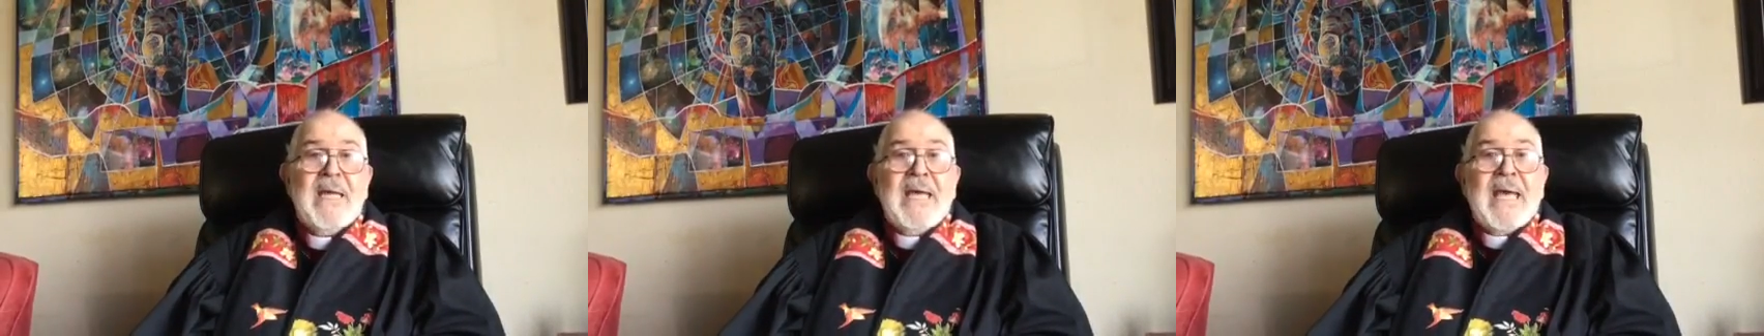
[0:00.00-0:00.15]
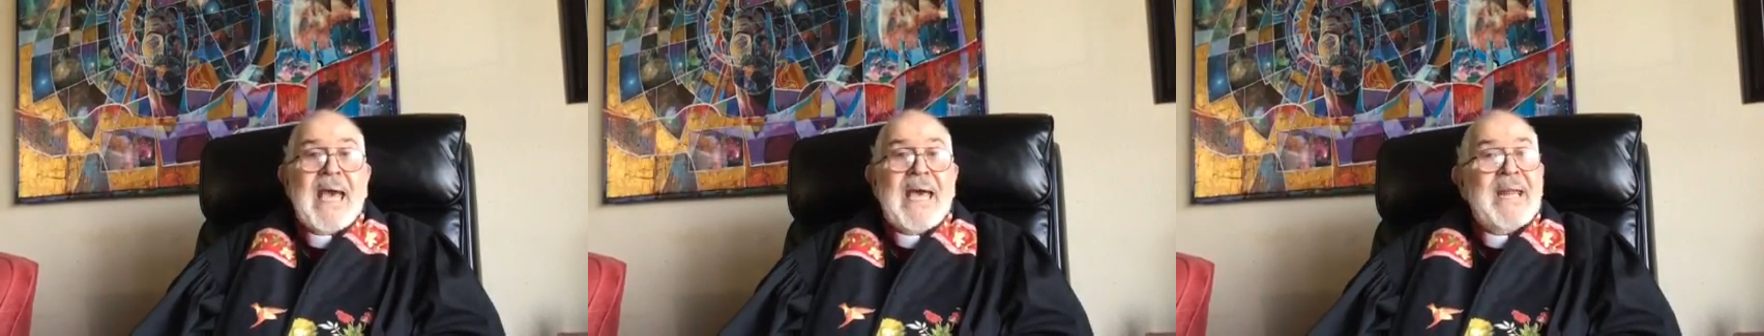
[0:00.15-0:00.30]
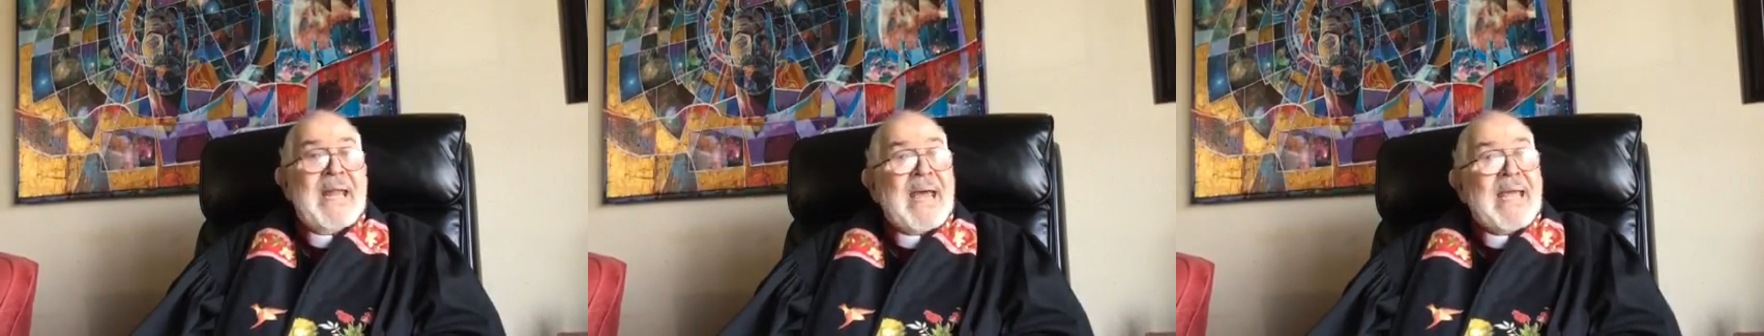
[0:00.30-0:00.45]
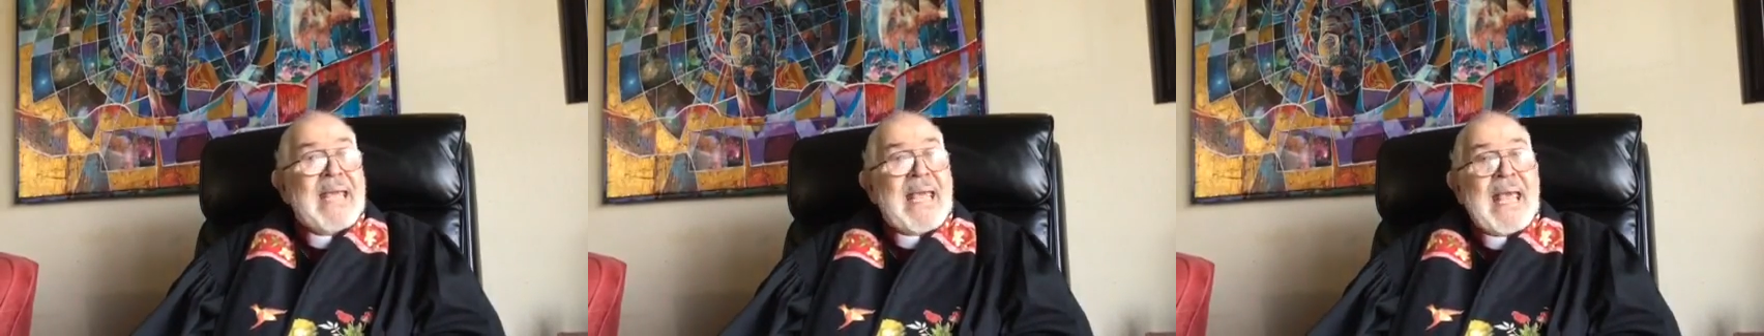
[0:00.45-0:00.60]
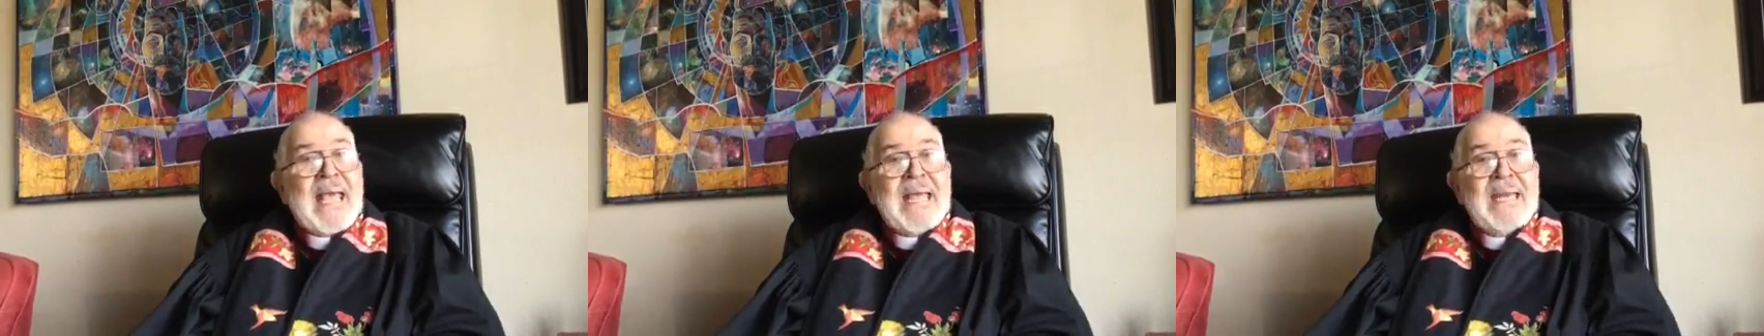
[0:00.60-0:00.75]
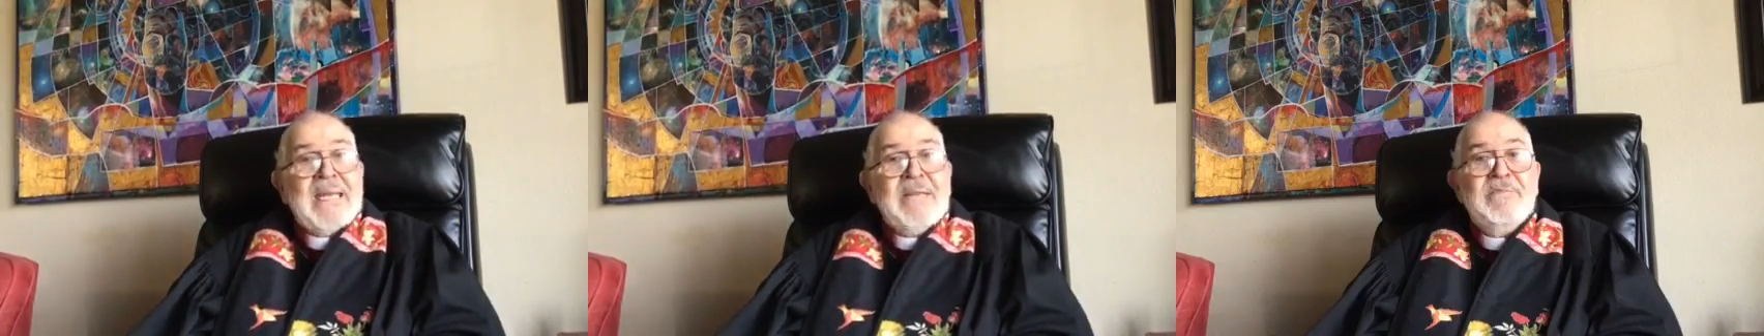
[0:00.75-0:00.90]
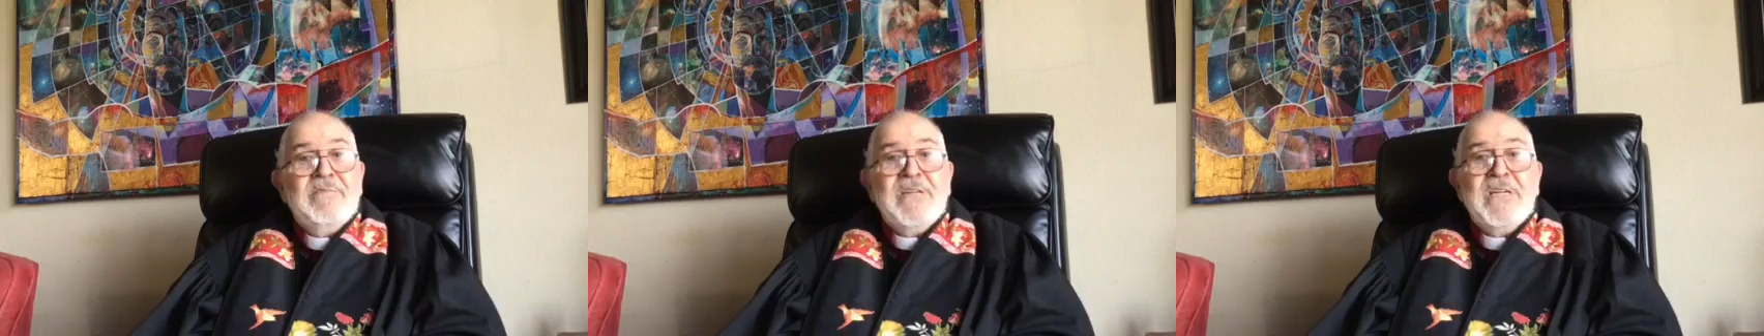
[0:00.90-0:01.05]
and I can't
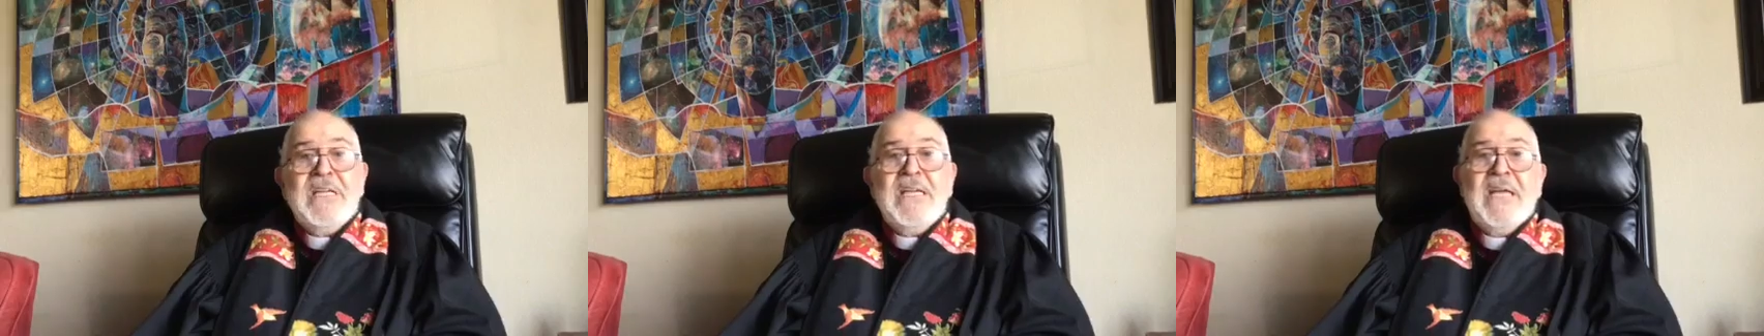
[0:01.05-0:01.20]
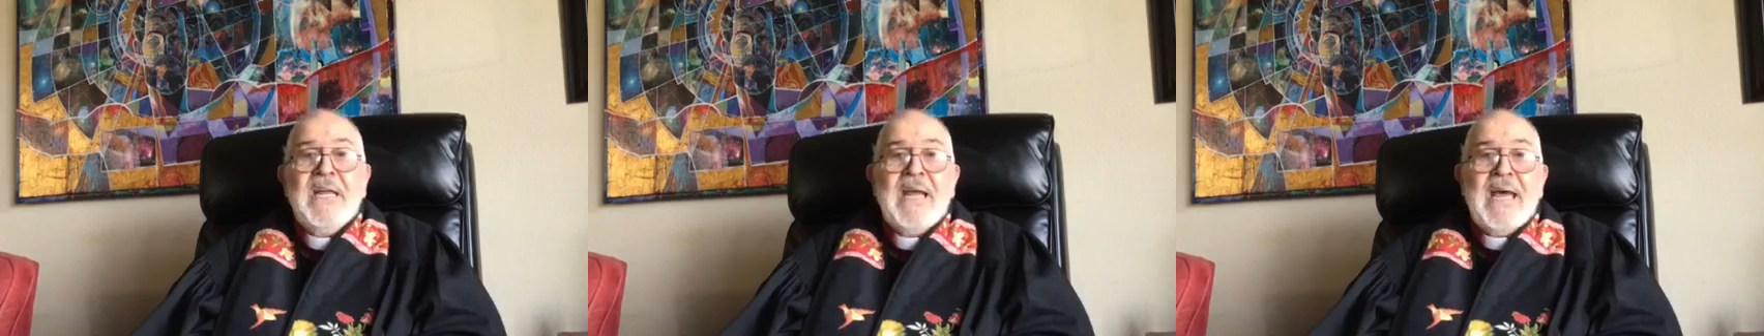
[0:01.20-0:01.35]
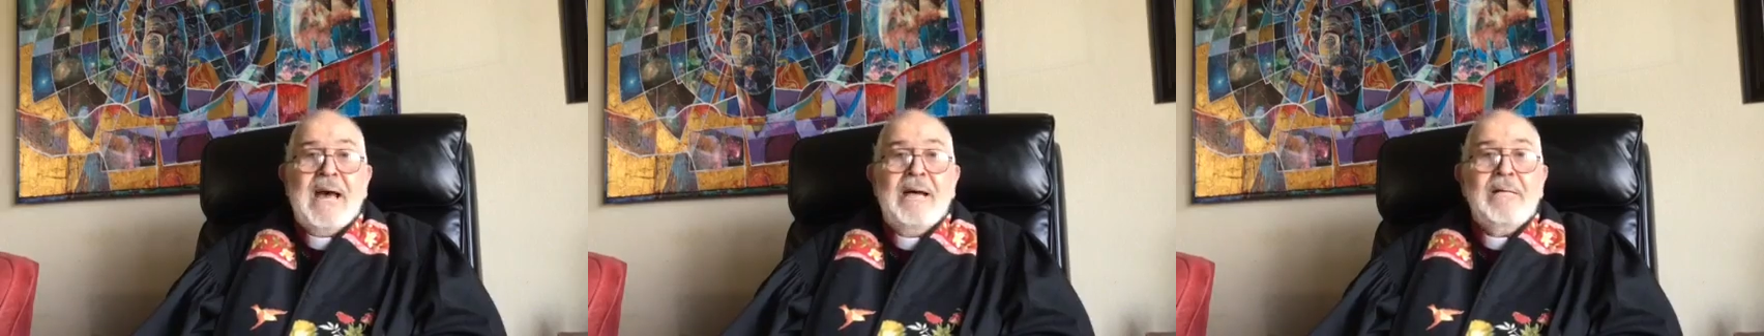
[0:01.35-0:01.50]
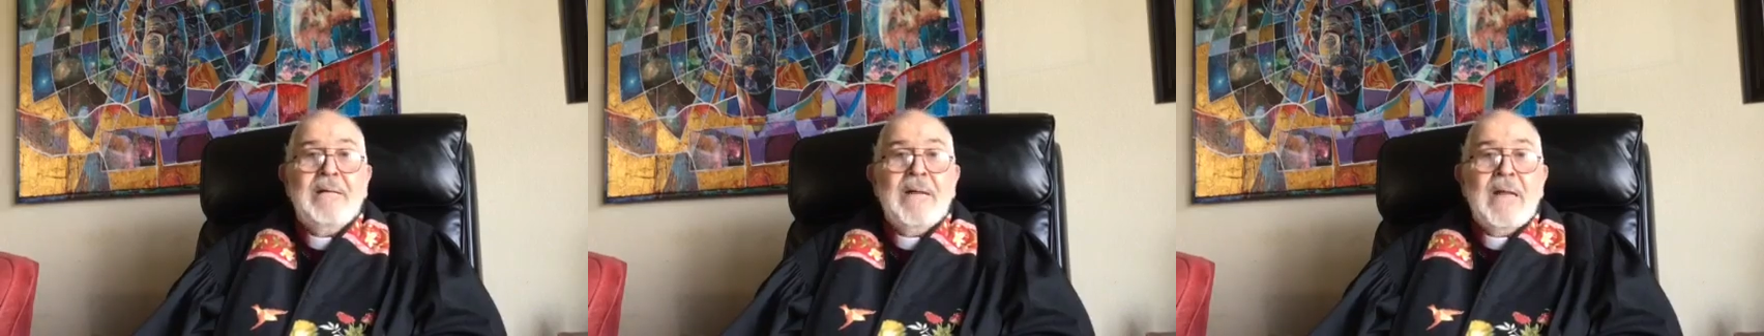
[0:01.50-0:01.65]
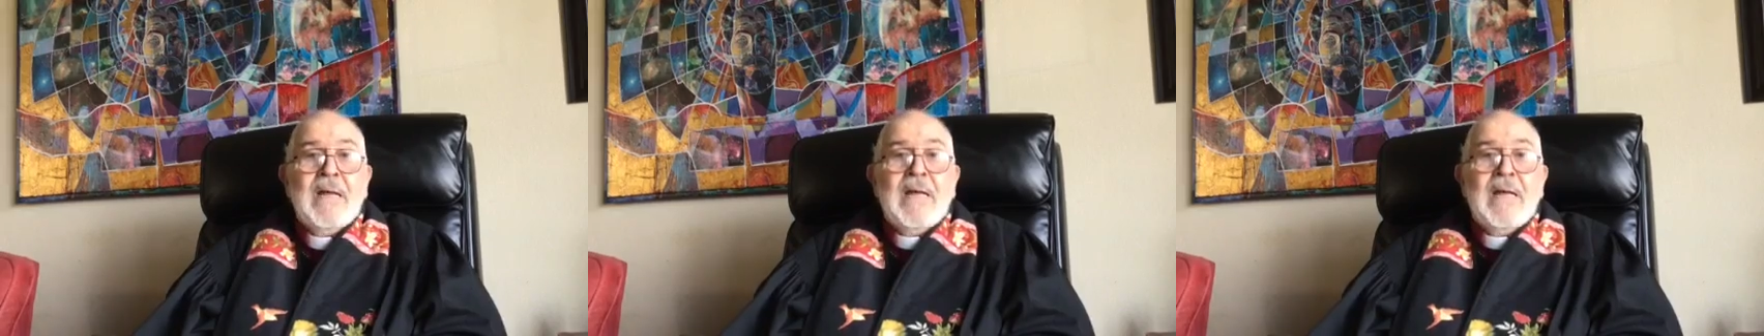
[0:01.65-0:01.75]
even get out.